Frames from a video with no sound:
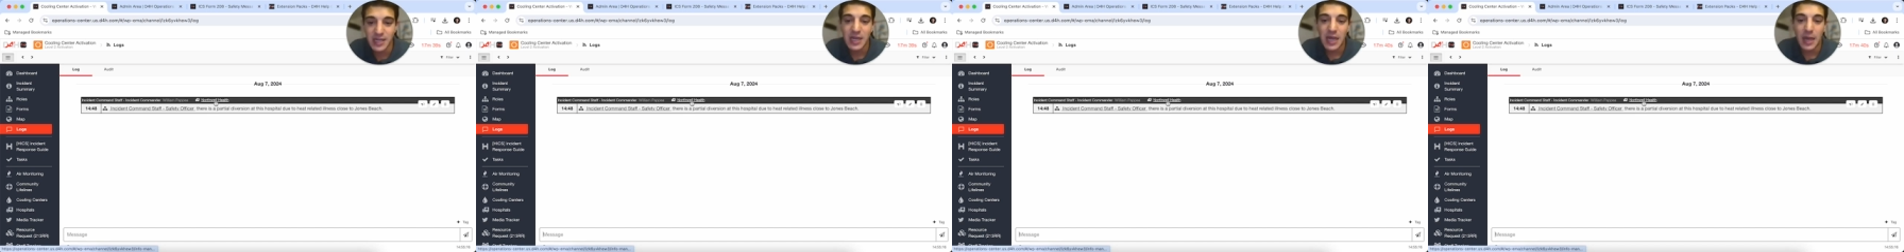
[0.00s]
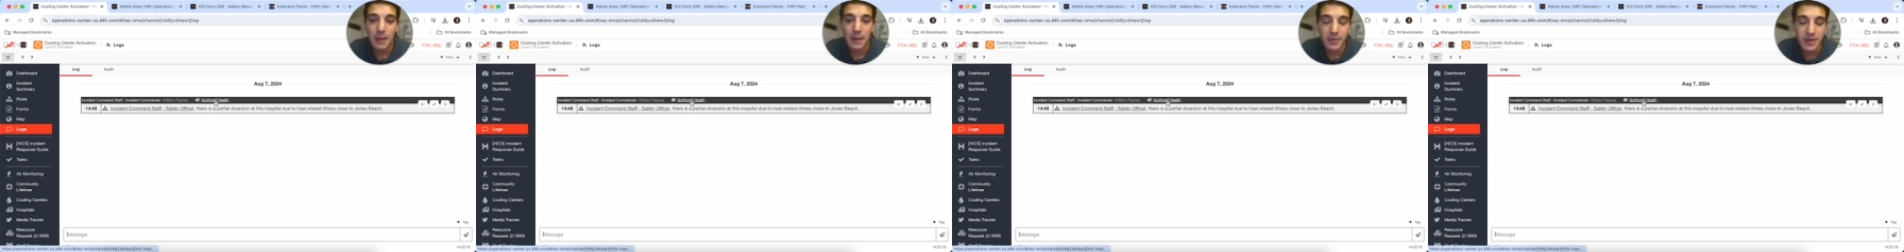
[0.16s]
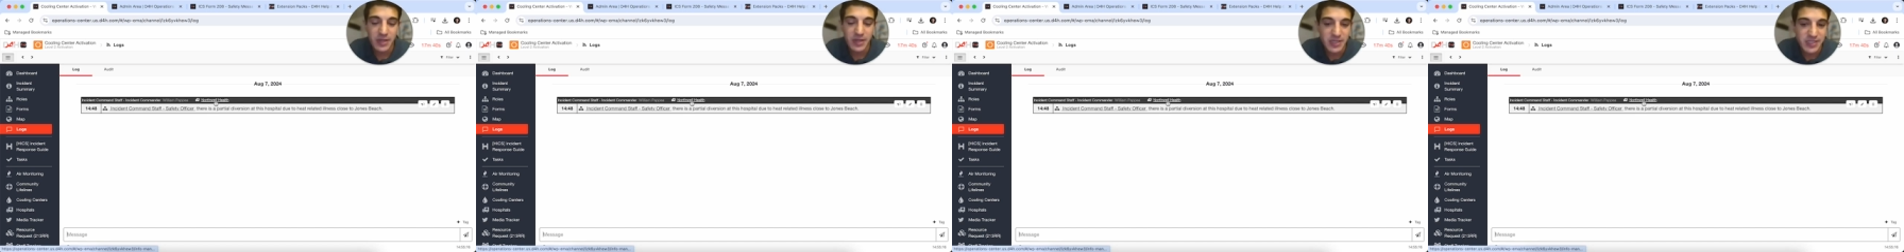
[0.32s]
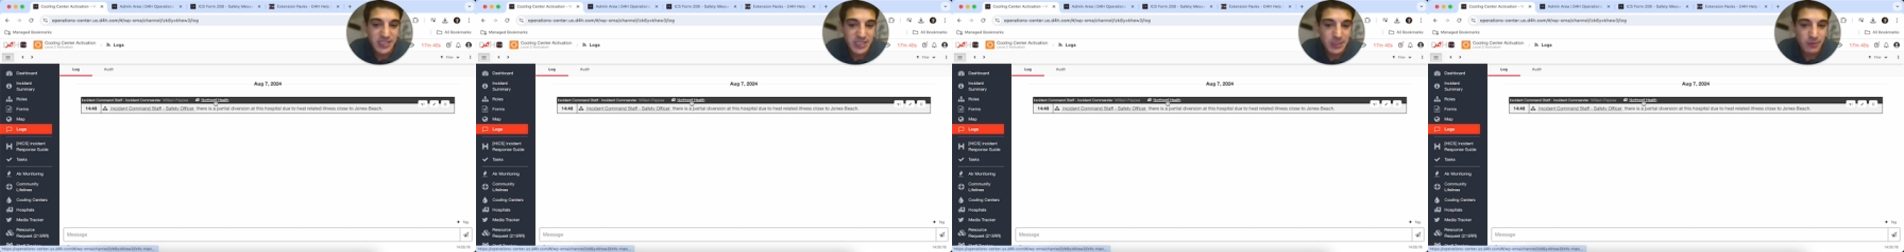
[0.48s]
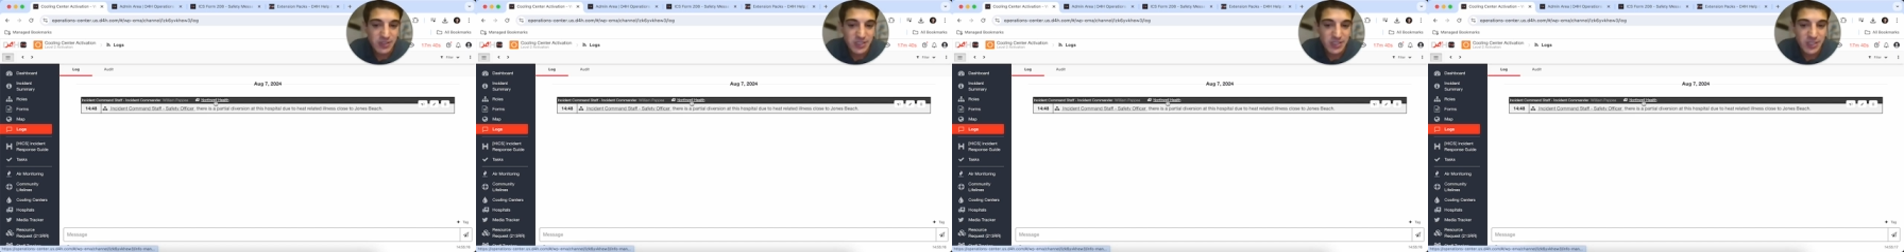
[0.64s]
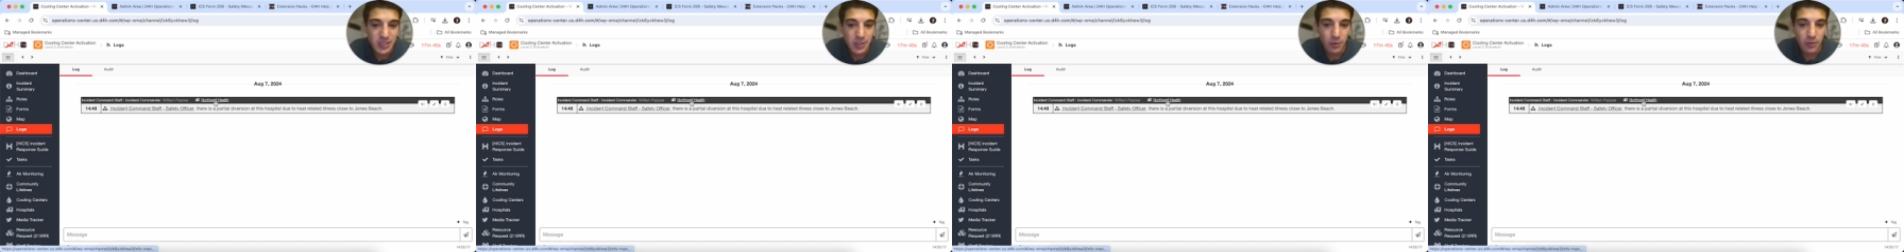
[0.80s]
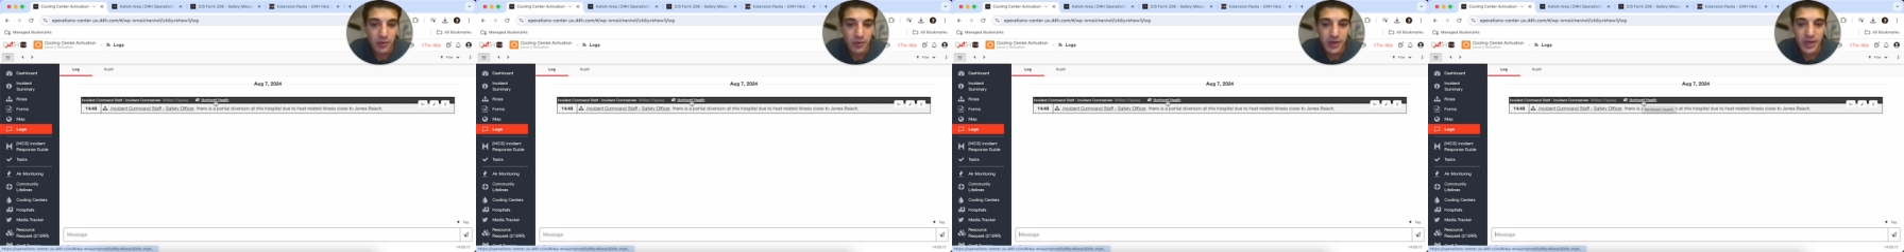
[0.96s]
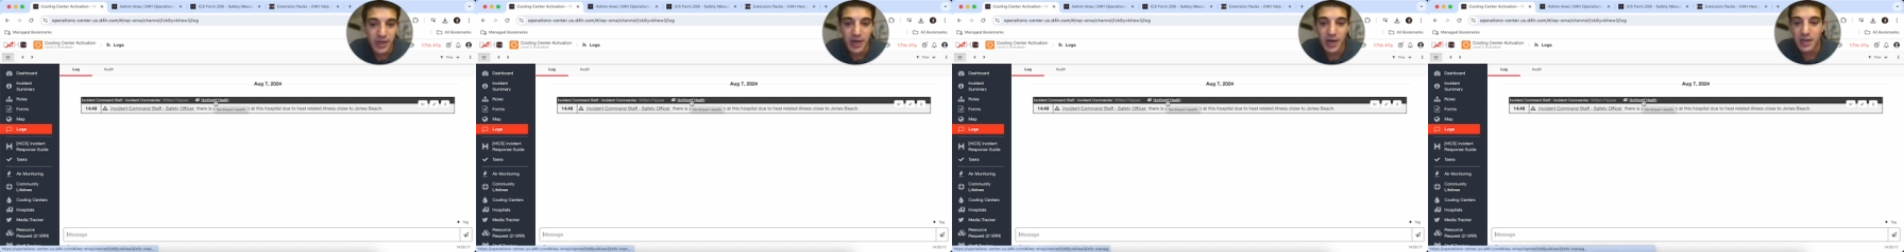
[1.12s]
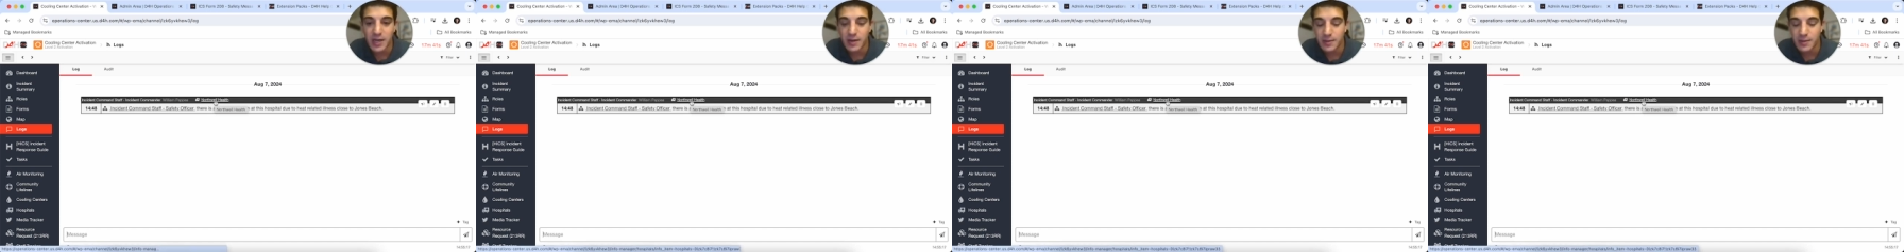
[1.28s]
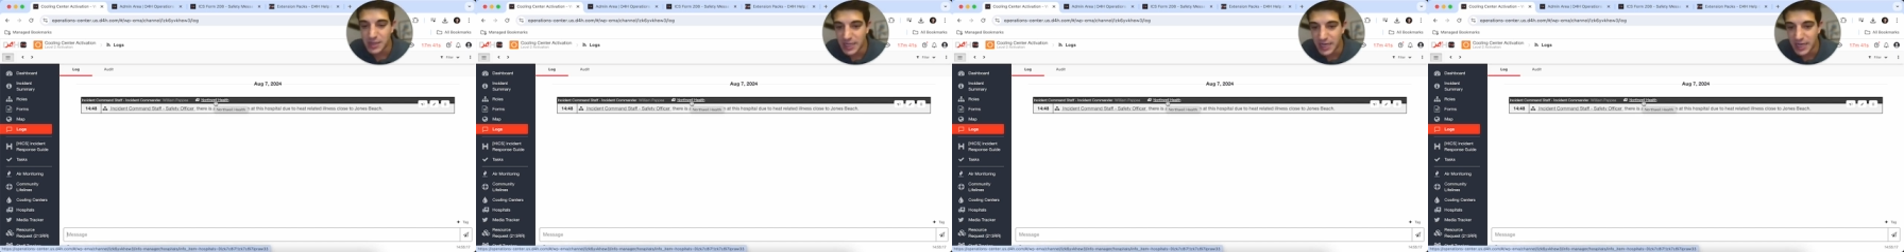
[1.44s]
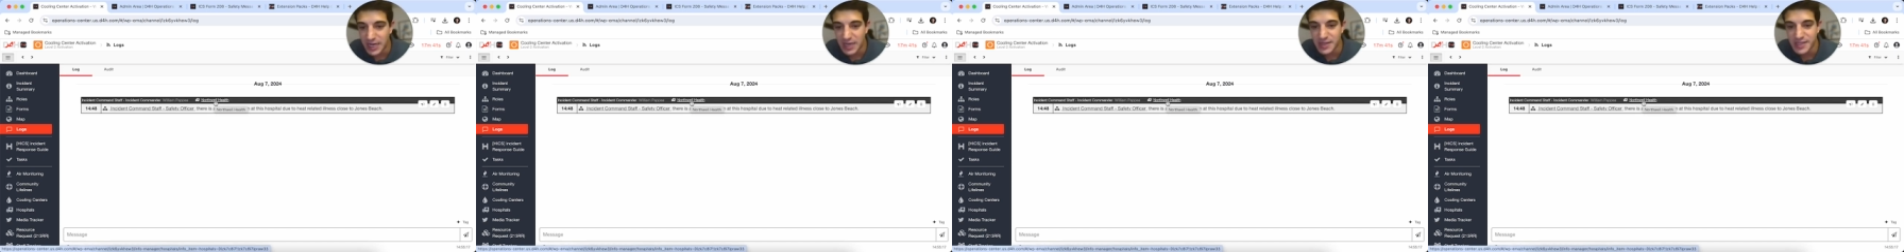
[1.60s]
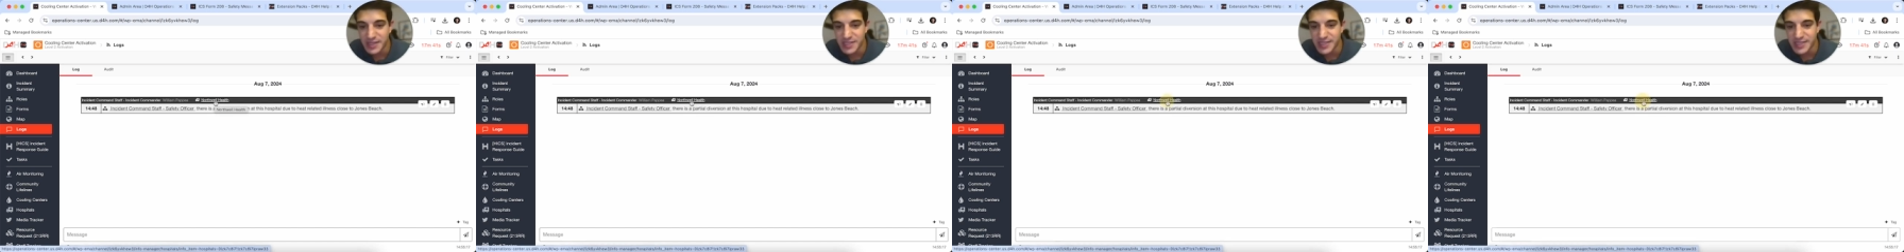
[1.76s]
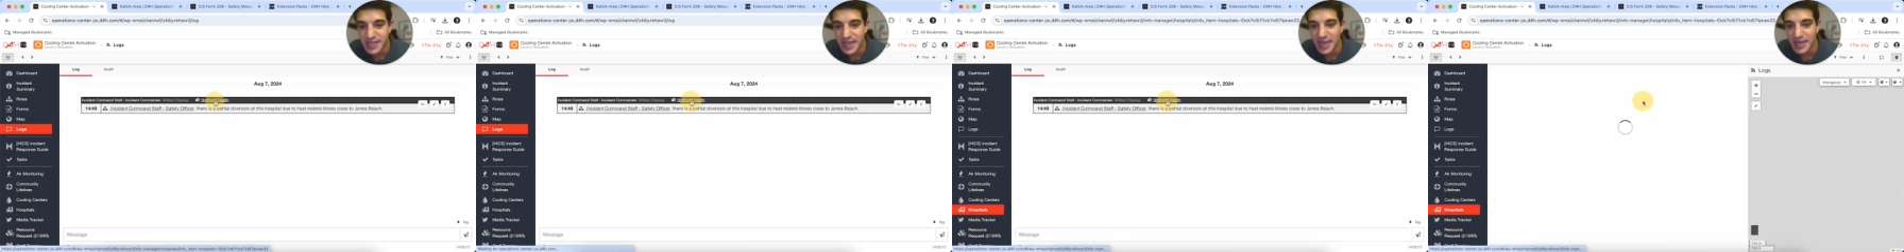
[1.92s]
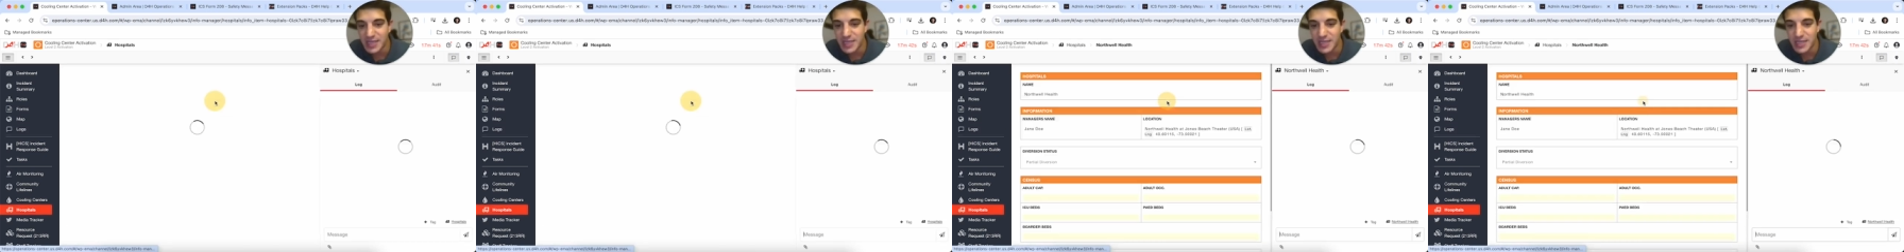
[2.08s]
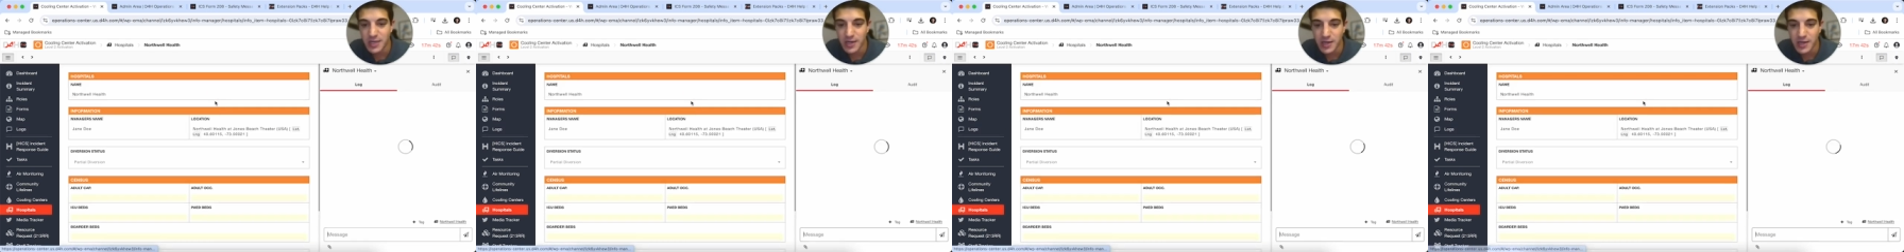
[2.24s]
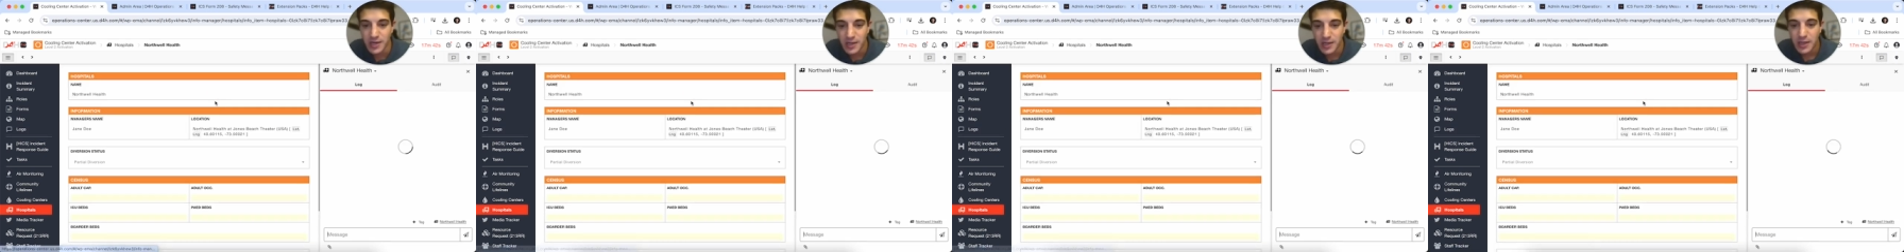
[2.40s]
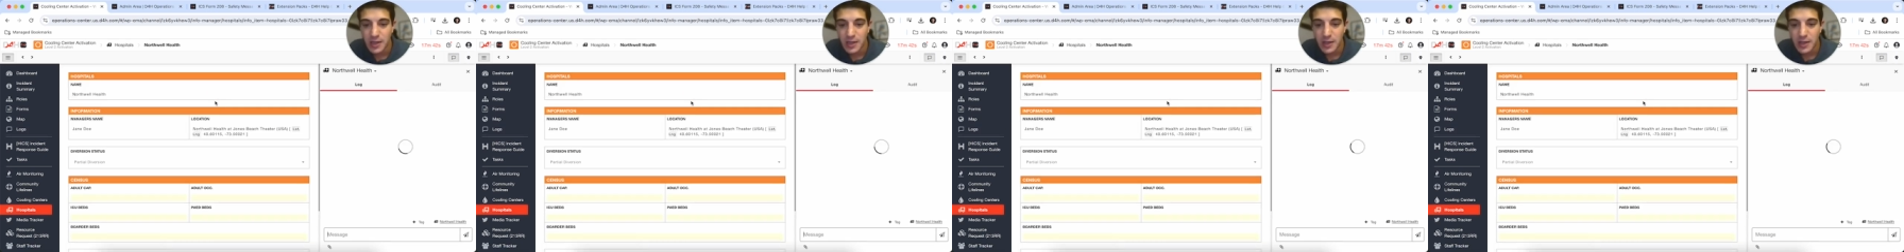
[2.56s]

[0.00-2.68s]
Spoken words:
I'm going to see what's going on. Click on this tag here.